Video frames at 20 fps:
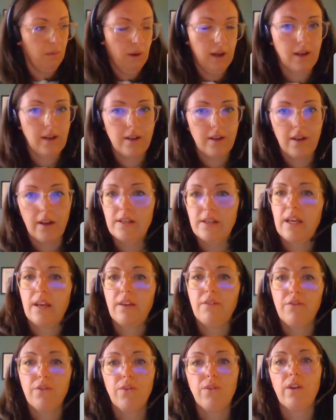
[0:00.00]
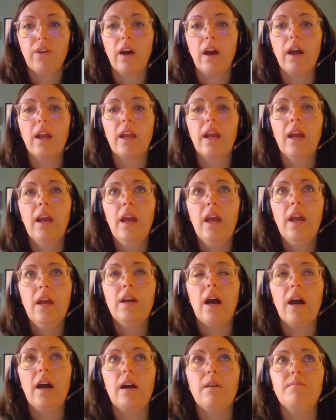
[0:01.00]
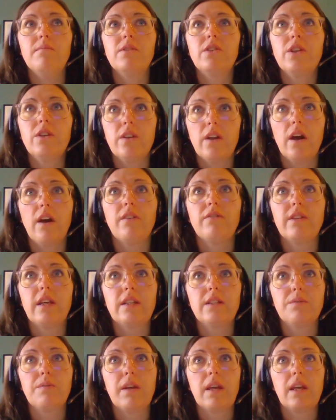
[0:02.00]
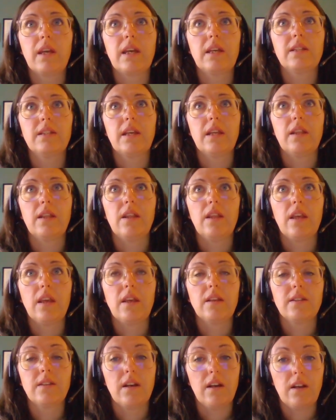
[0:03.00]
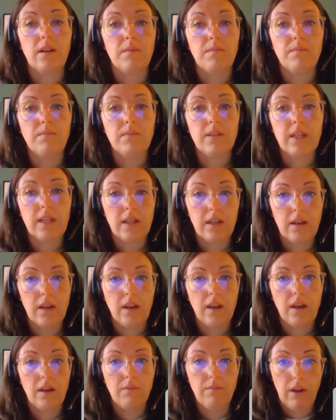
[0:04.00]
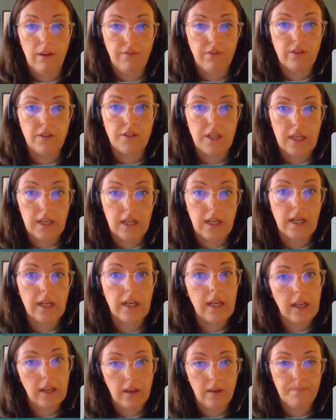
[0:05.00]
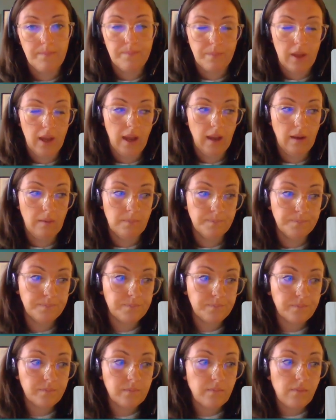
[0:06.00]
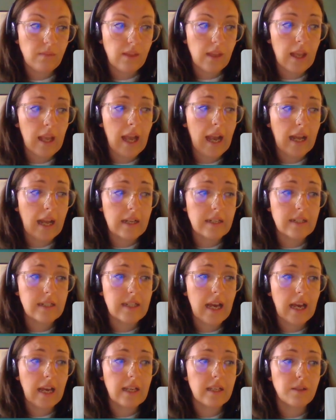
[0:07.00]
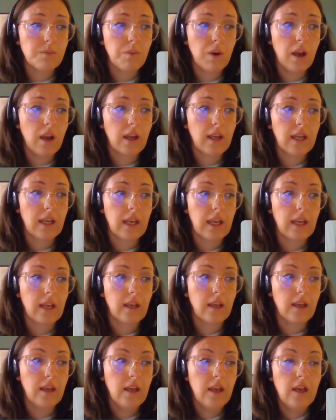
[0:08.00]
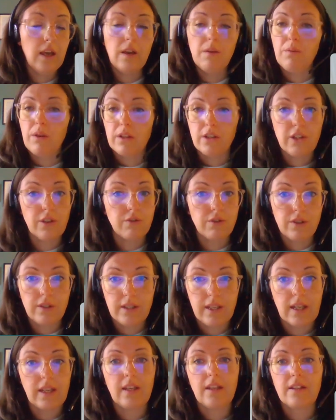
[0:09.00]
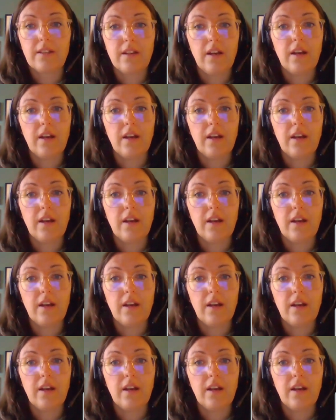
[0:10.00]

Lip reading: work a 9-day fortnight. 2.5 days a week is in the asylum seeker and refugee clinic. And that is working with children seeking